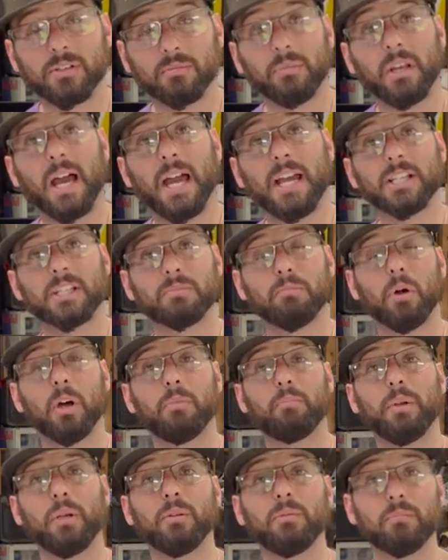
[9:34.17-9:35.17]
some nice
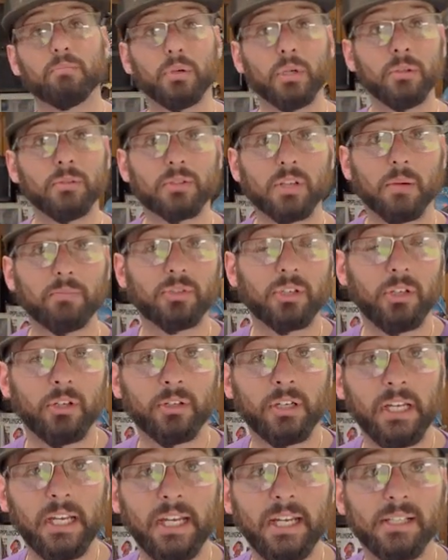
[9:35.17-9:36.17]
mud boots up to your
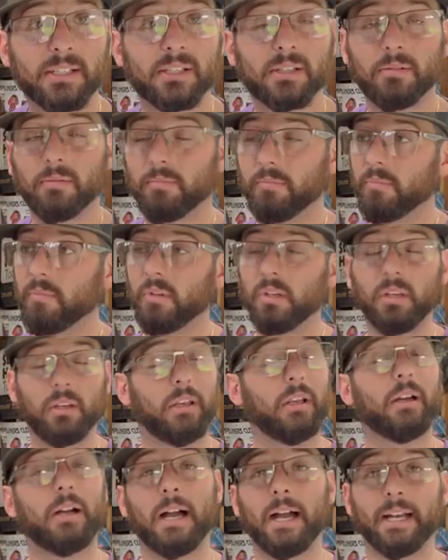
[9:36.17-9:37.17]
knees,
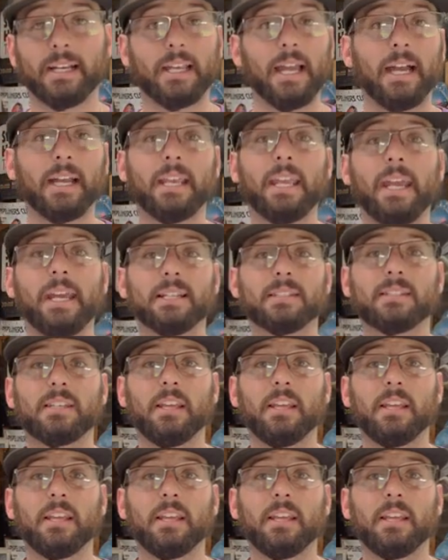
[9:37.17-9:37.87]
I, I can't